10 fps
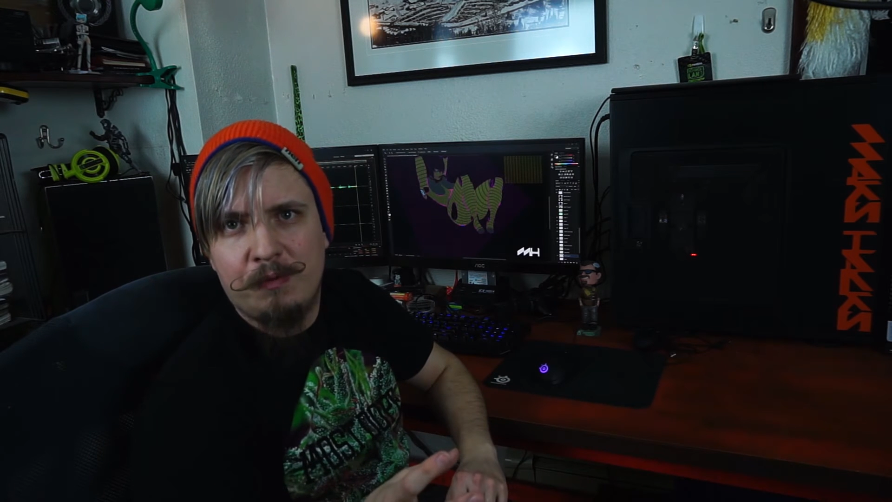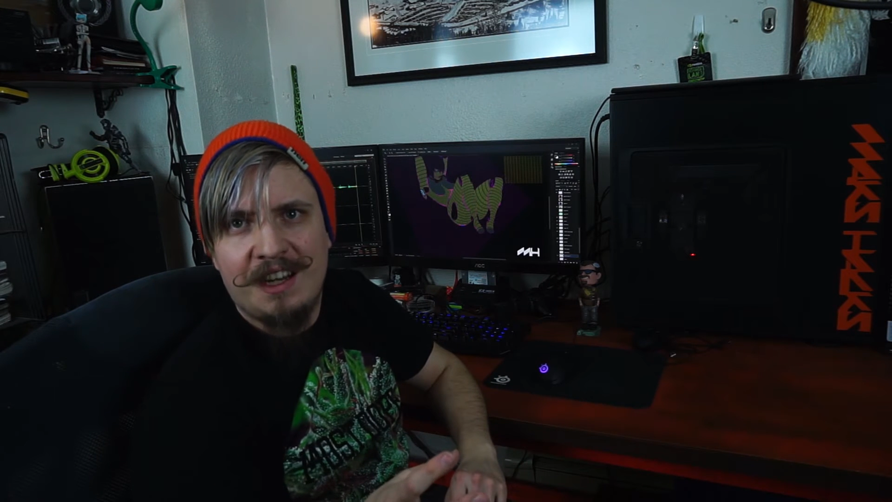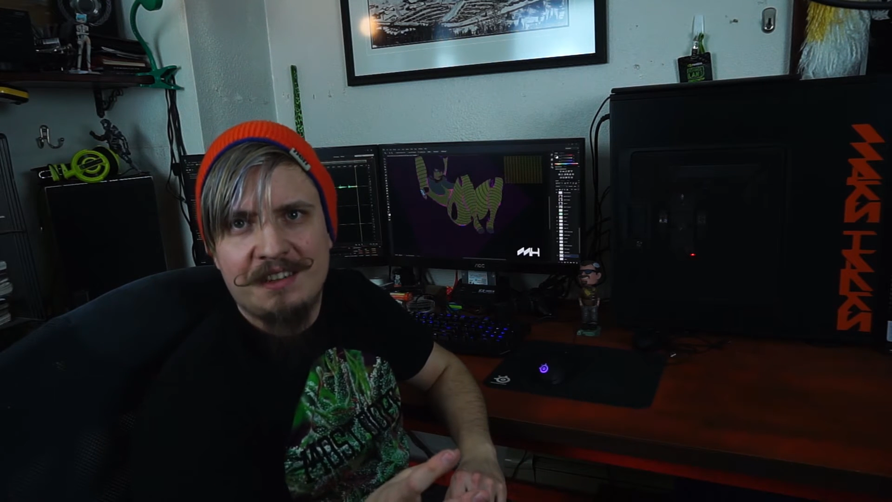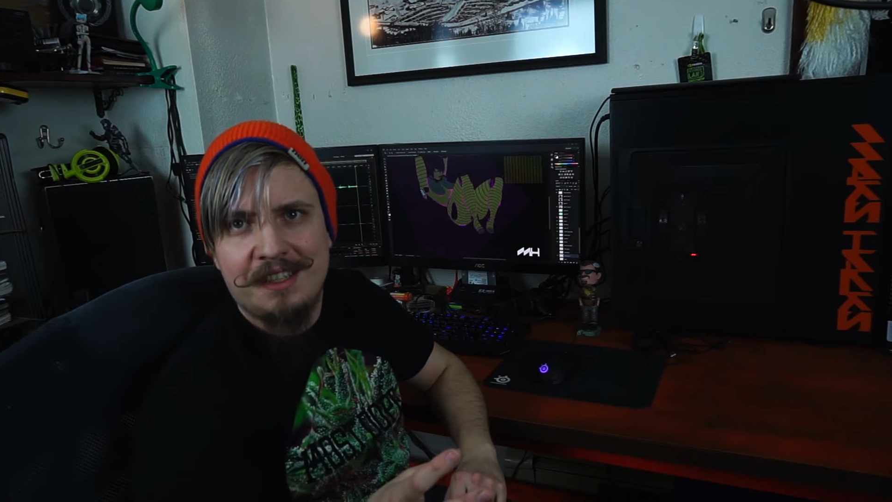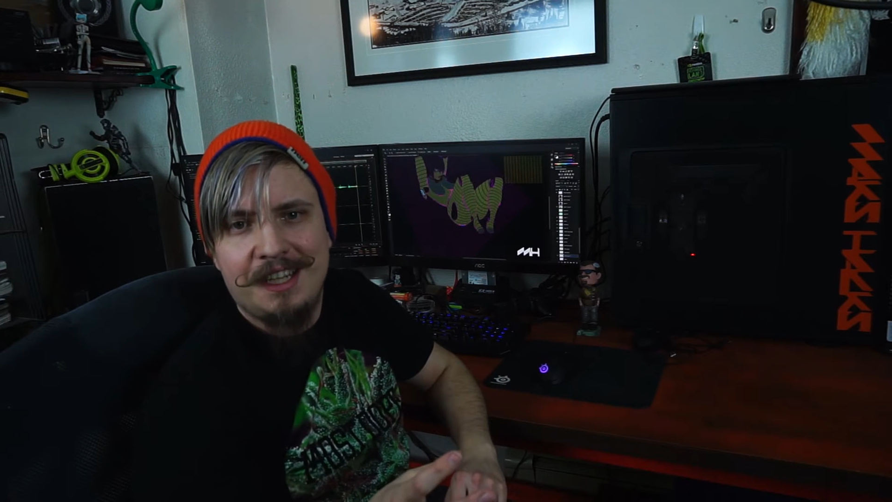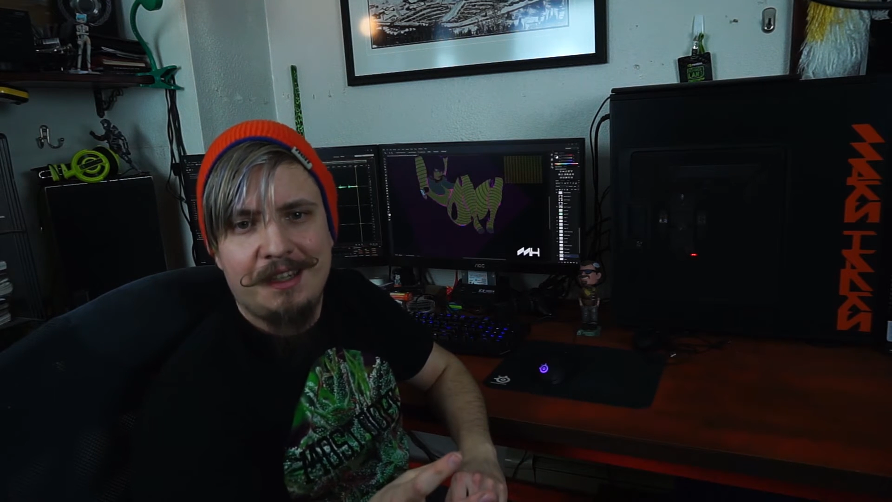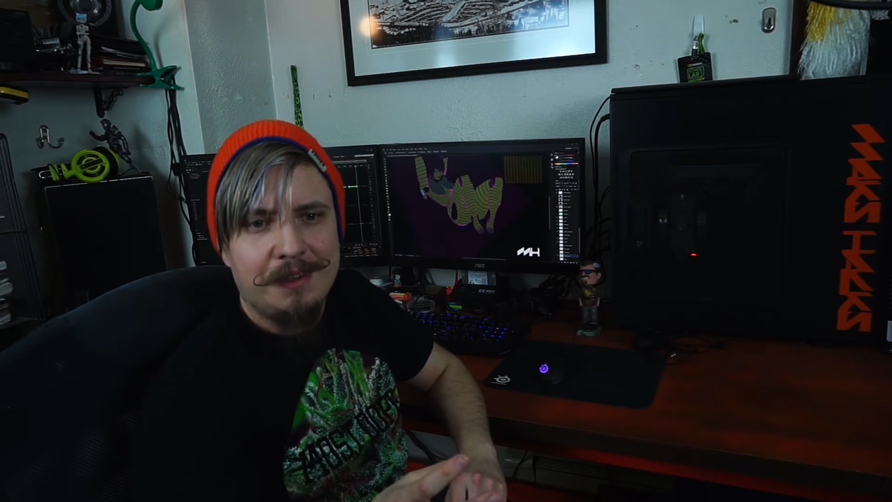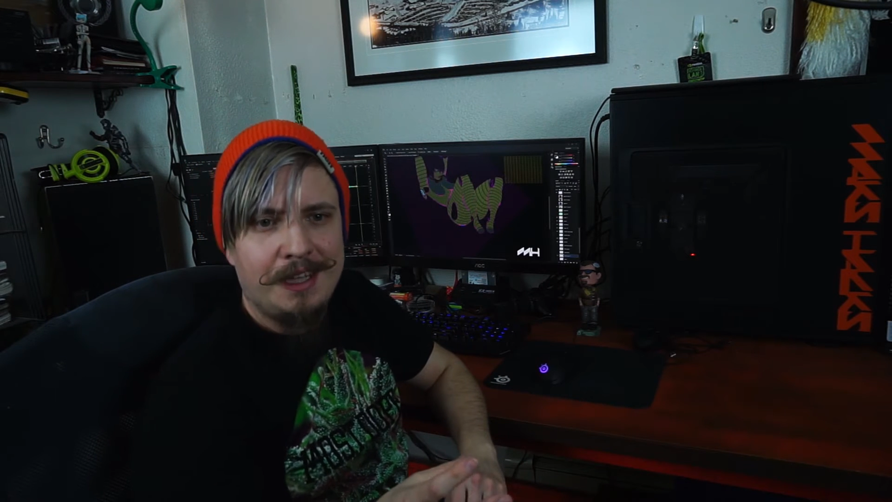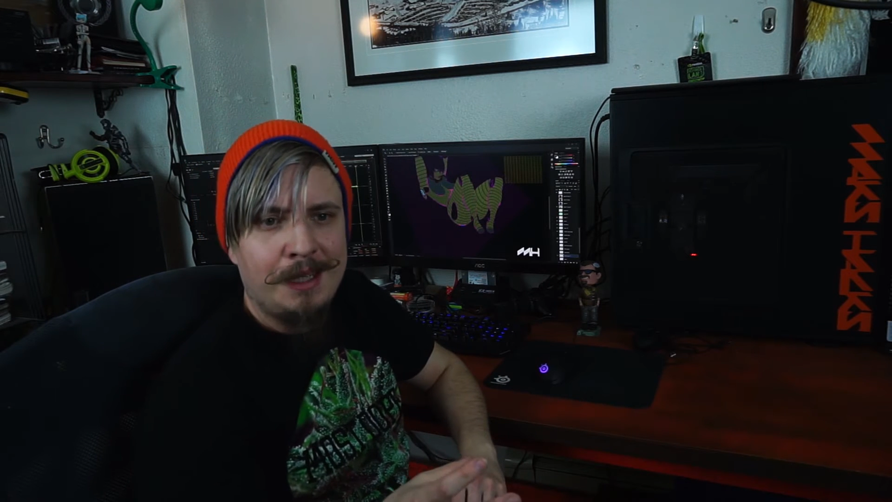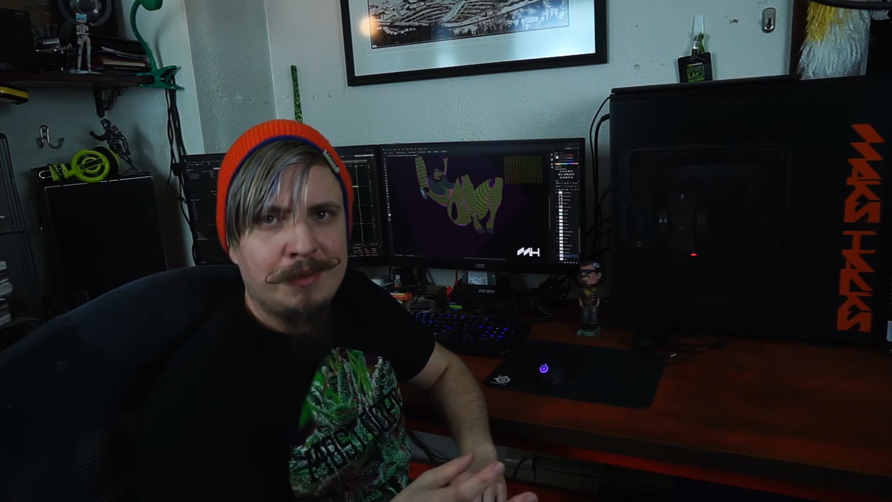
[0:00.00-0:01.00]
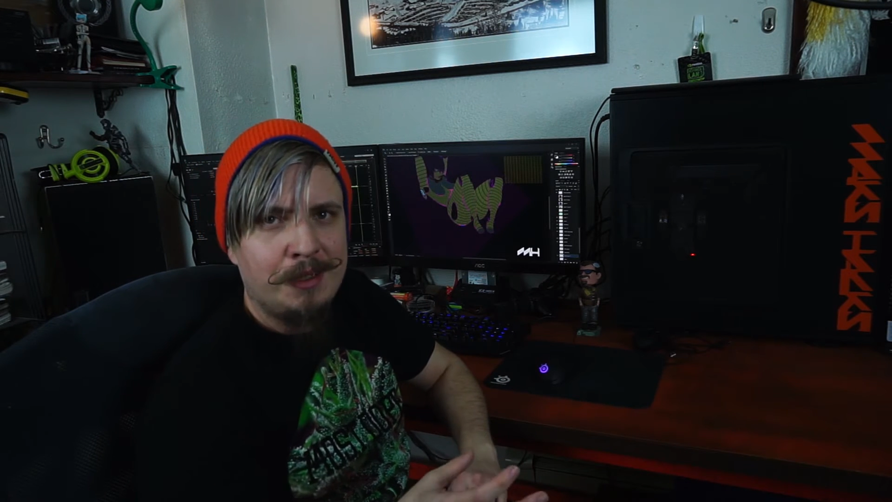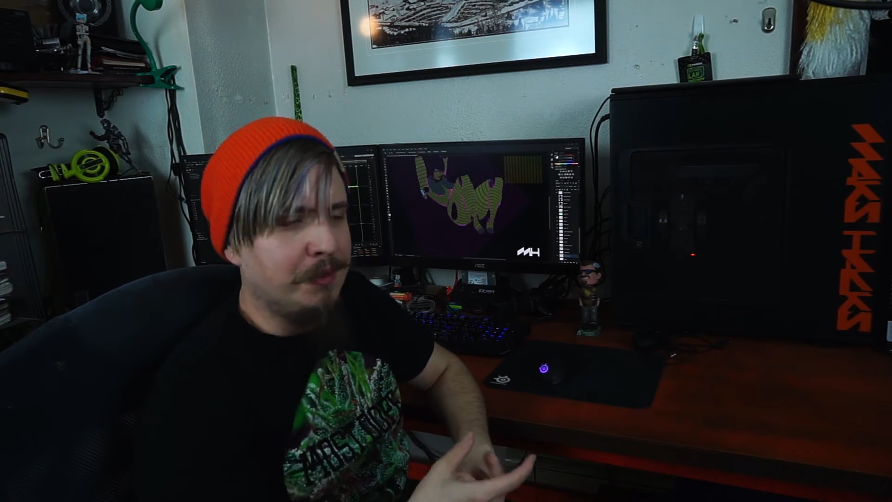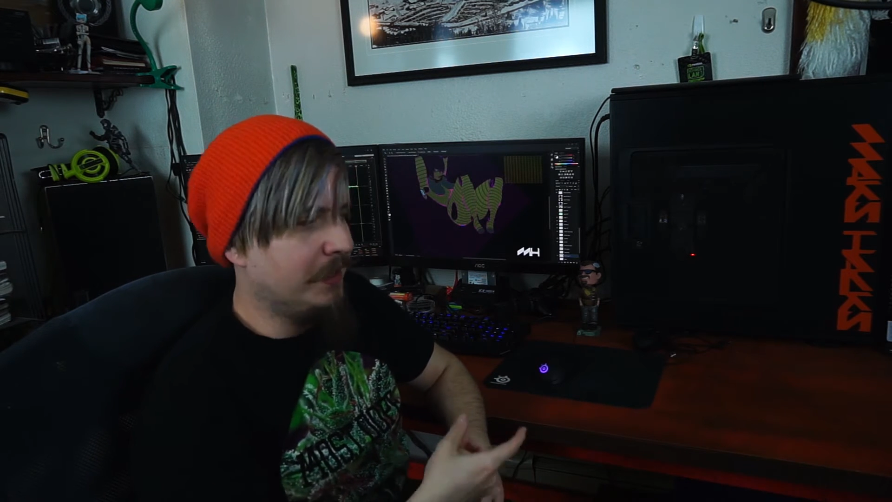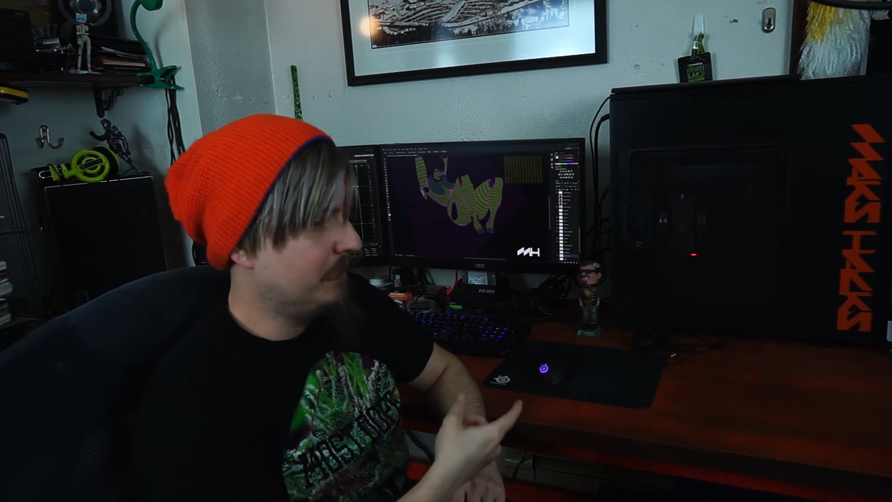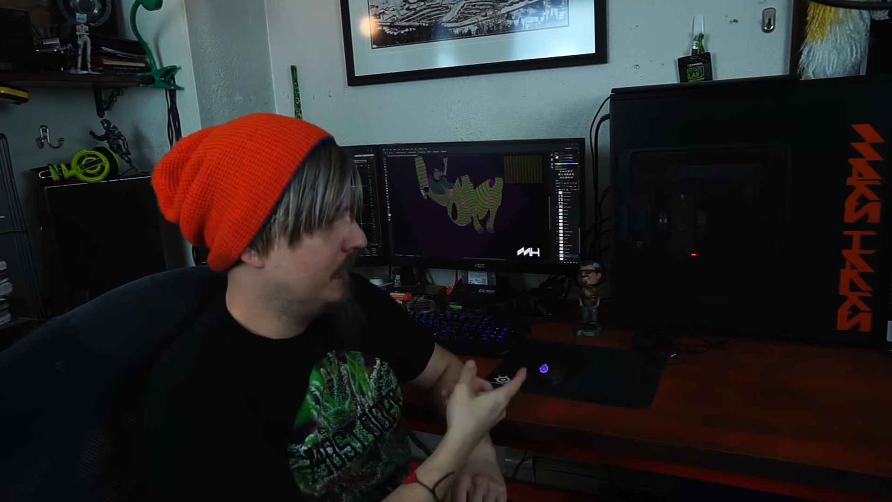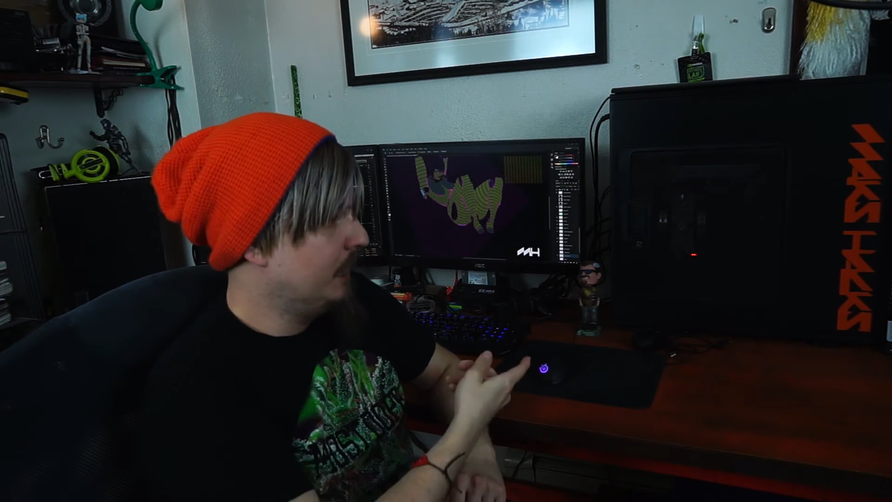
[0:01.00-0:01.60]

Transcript: factor gaming laptop, because